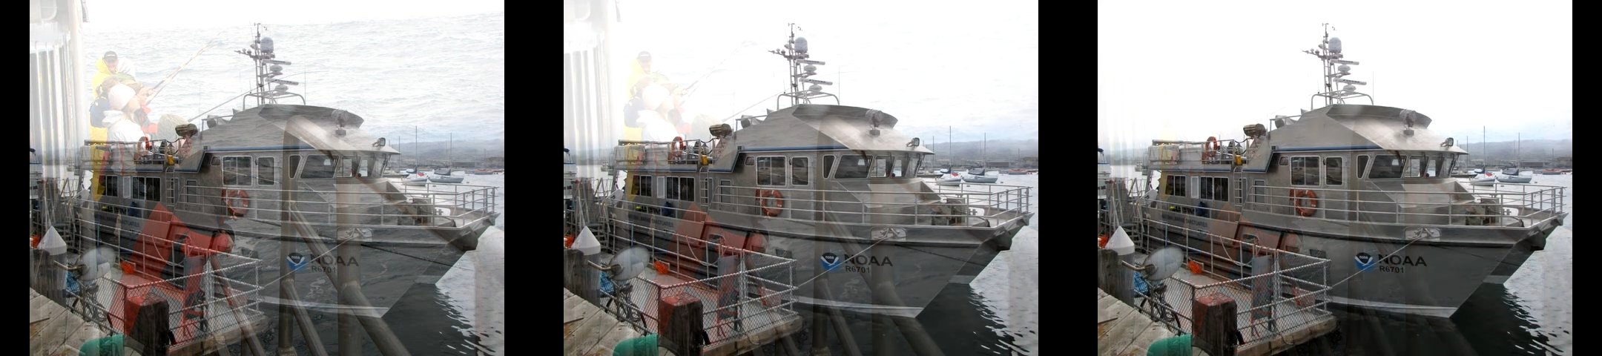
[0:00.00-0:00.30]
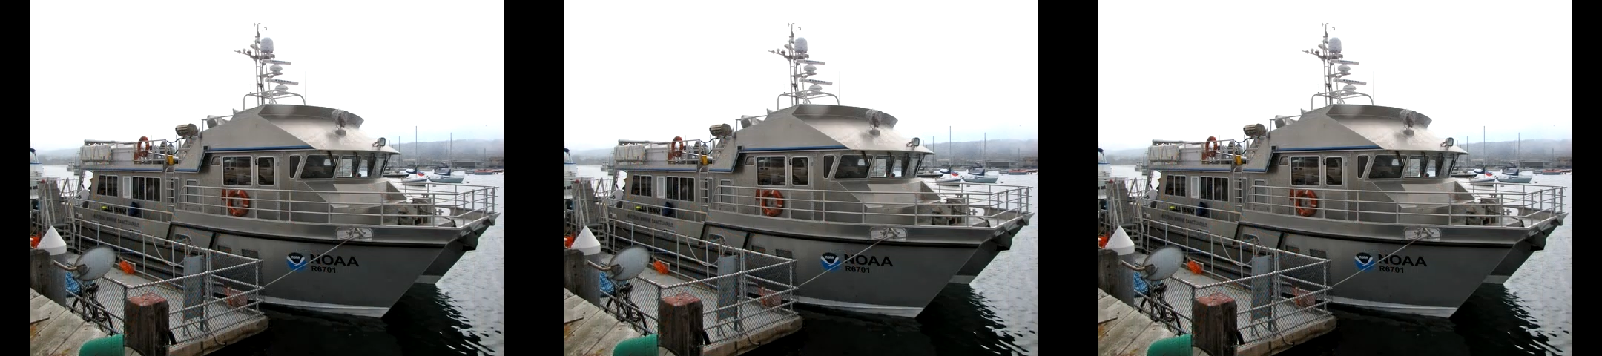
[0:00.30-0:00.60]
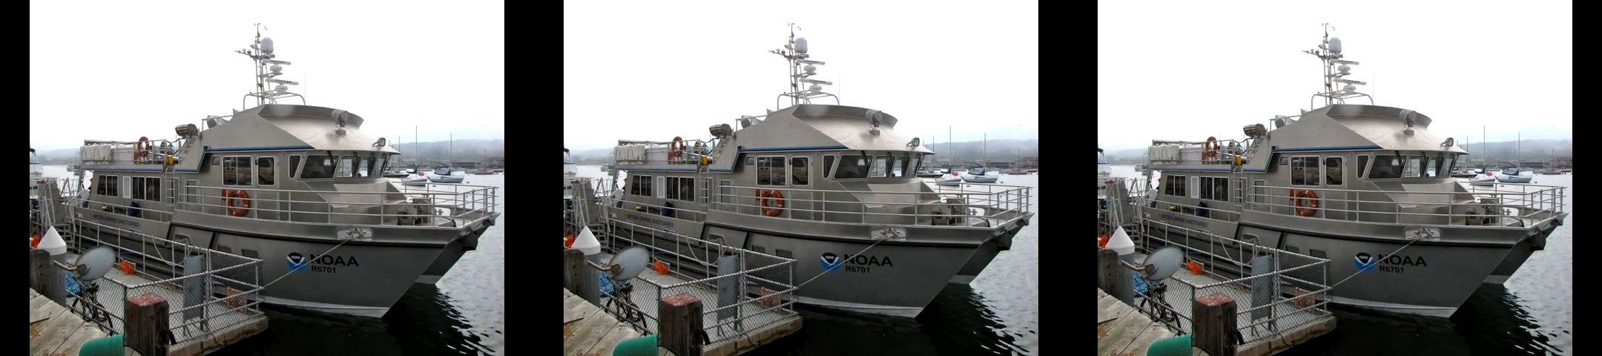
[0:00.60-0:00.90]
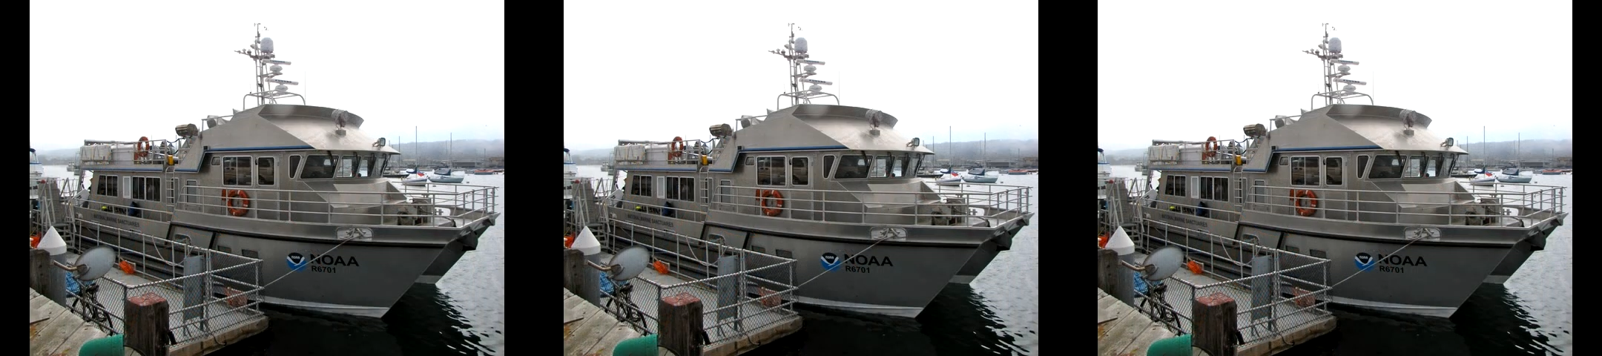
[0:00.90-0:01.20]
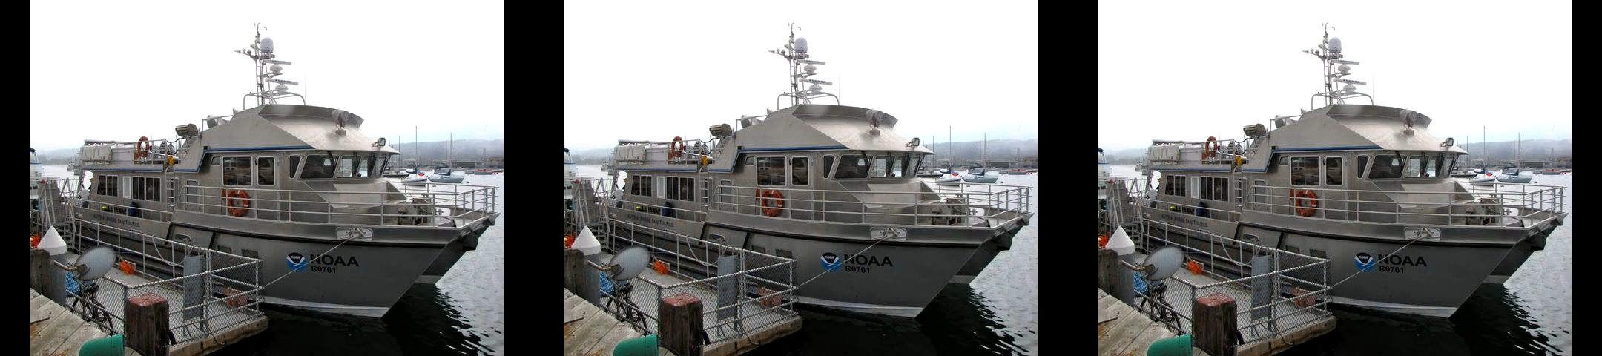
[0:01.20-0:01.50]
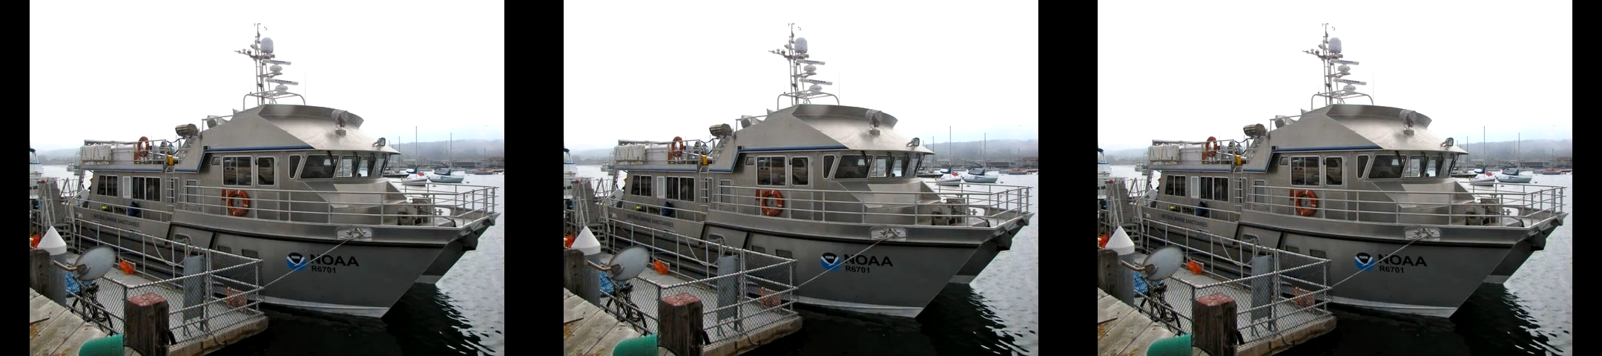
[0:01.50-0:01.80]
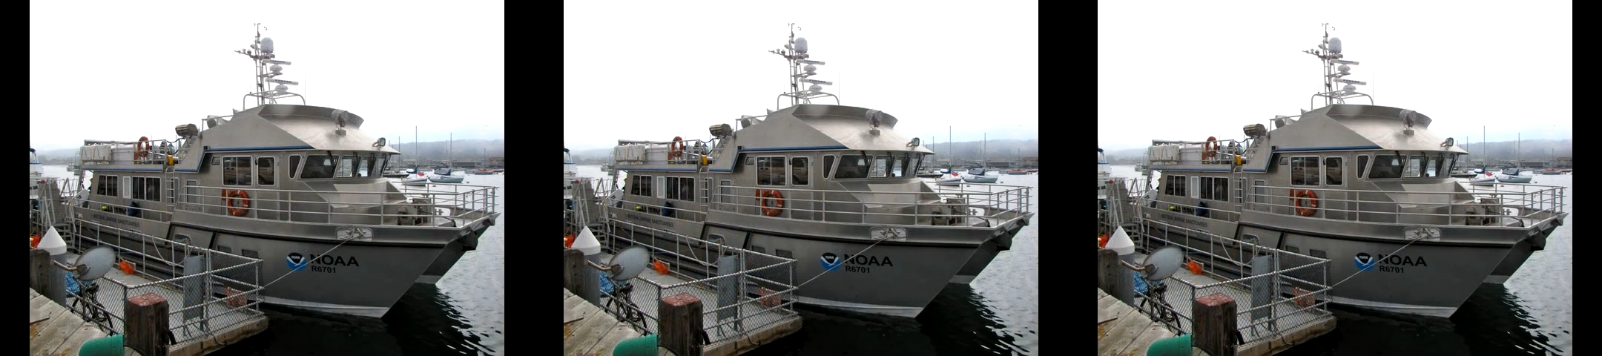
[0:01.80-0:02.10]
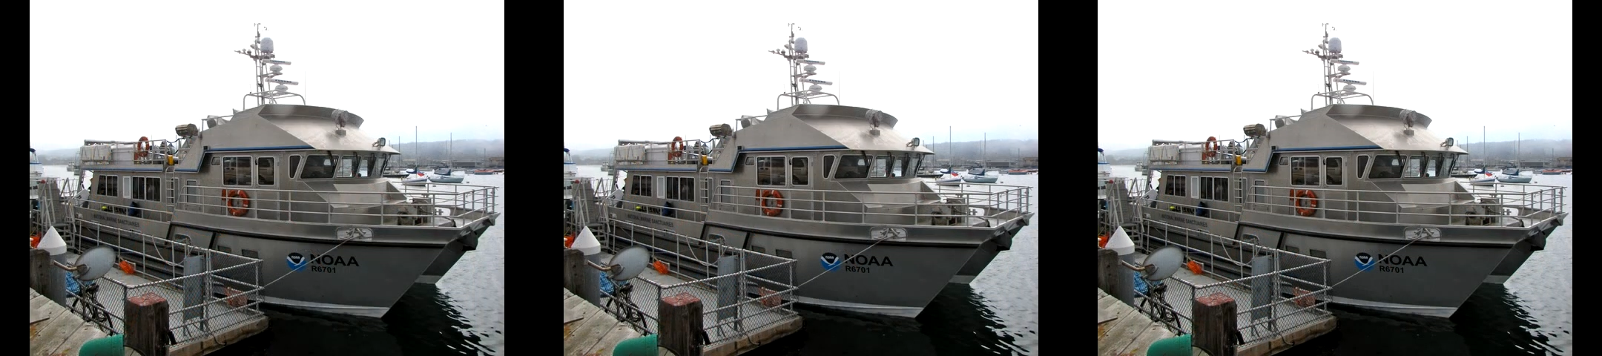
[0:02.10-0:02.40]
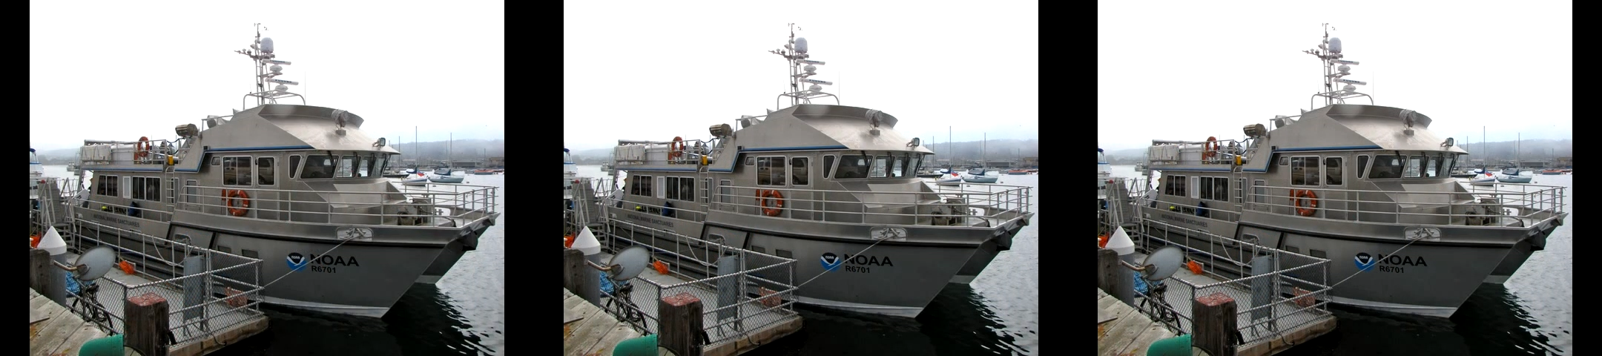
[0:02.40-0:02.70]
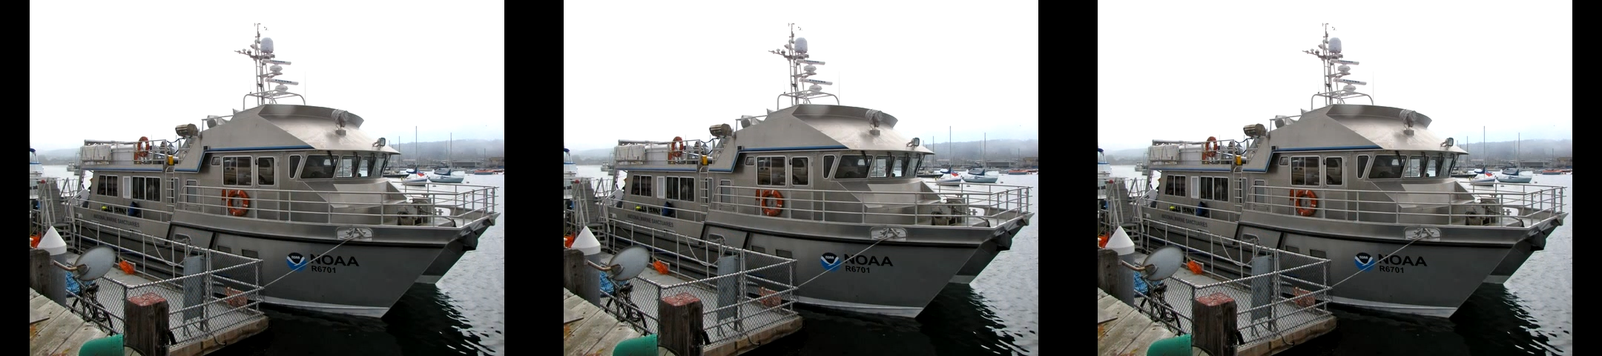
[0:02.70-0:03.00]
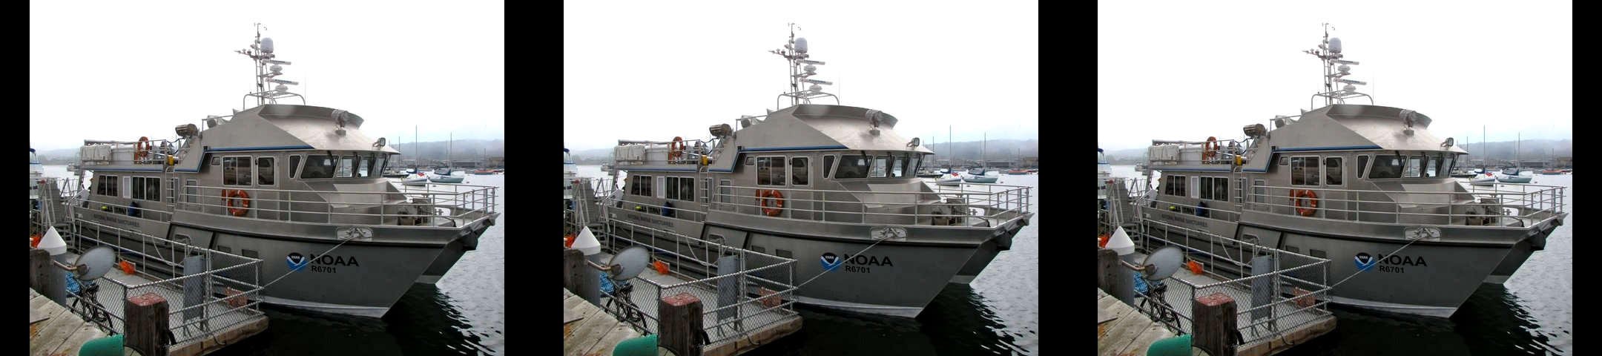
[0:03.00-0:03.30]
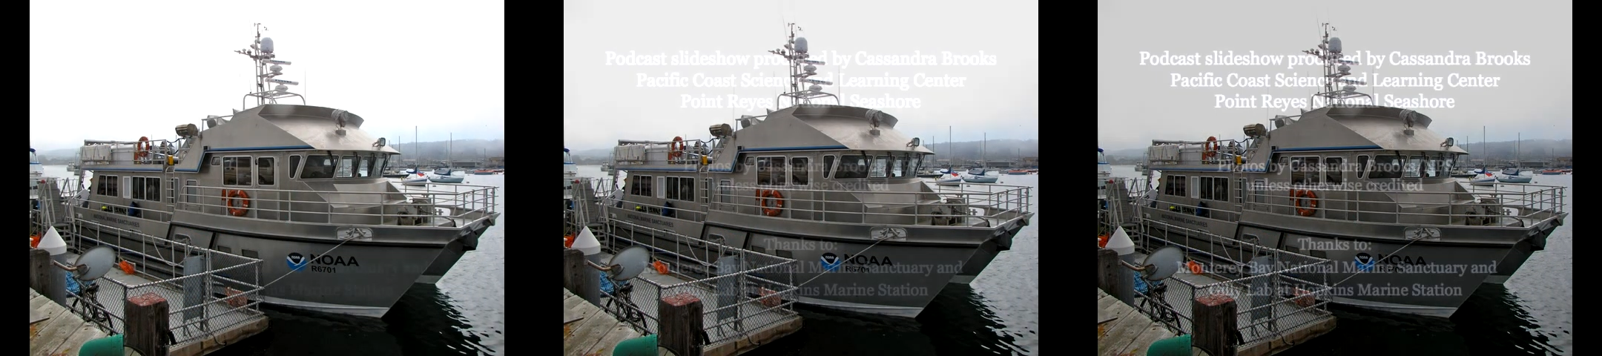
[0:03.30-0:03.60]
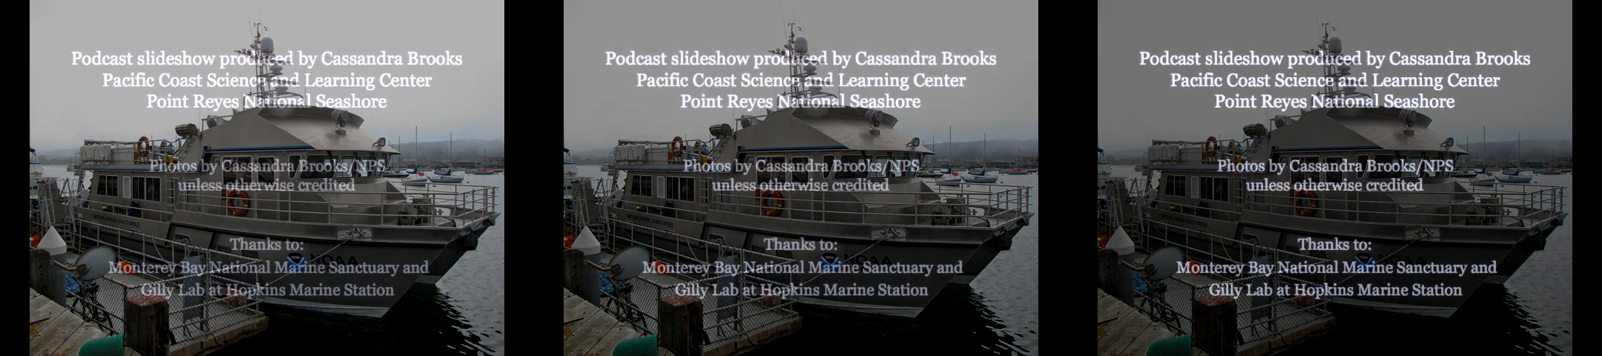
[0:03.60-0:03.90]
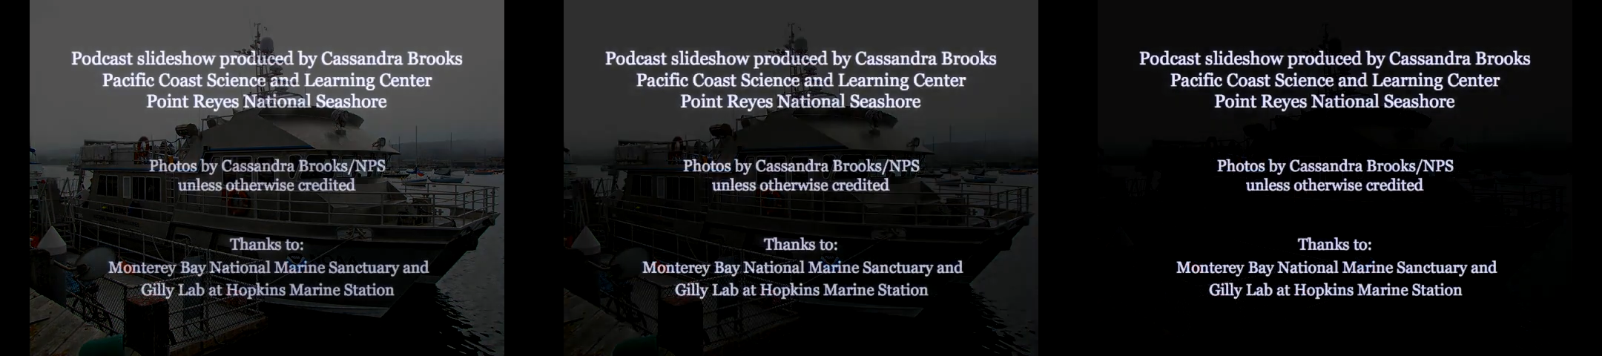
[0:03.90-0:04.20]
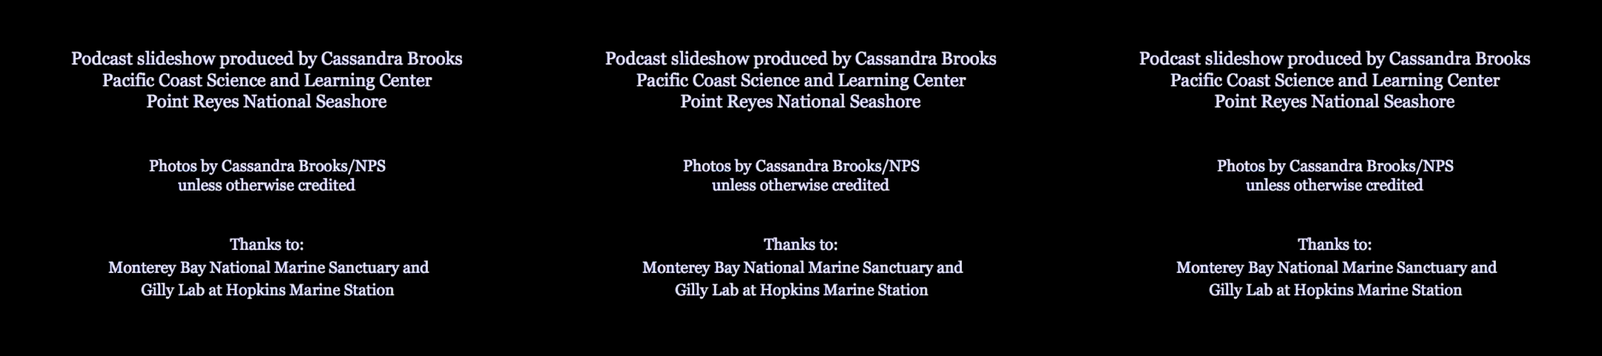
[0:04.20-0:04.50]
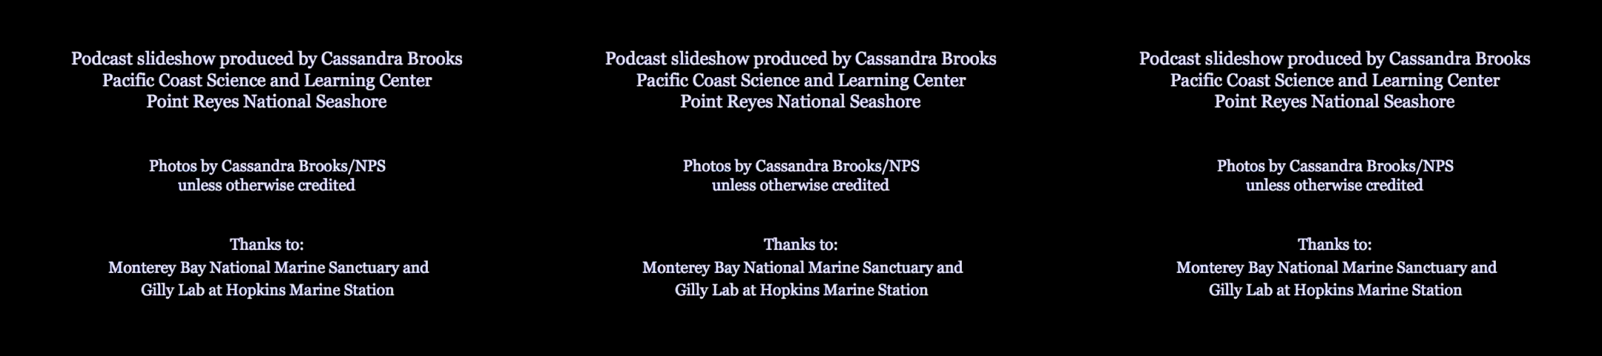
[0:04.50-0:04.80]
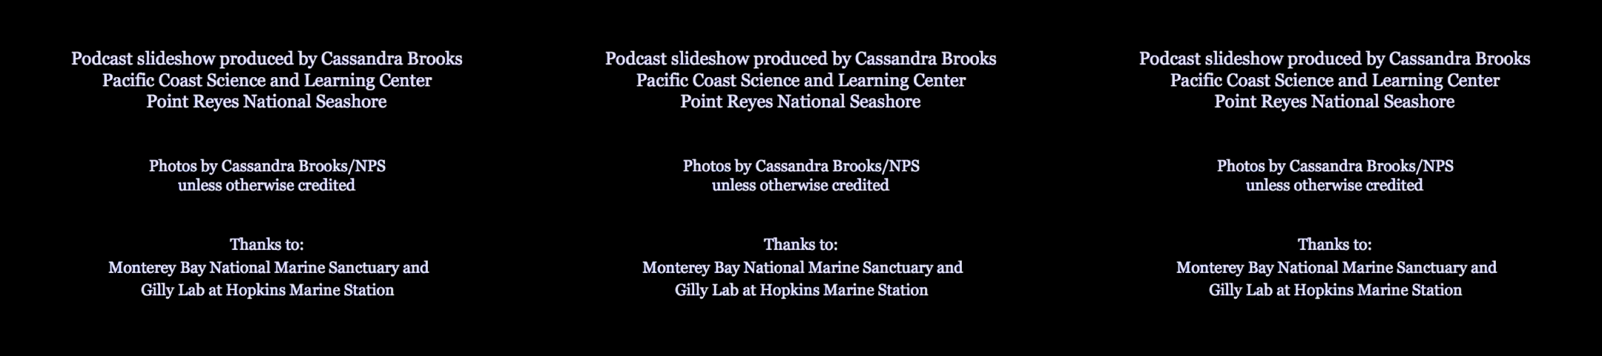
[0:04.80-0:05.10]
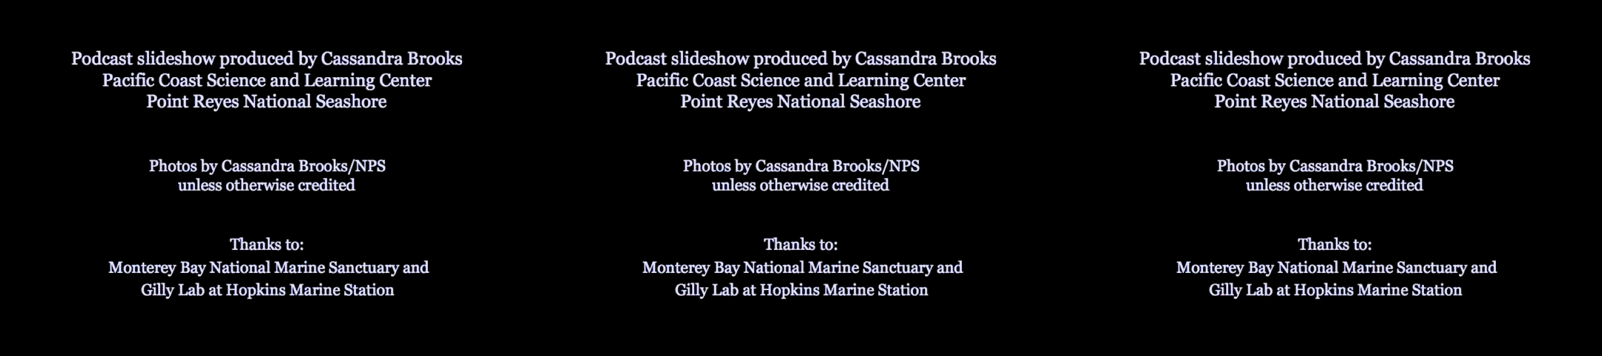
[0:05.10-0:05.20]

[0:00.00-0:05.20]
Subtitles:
No face is visible, so there are no lips to read.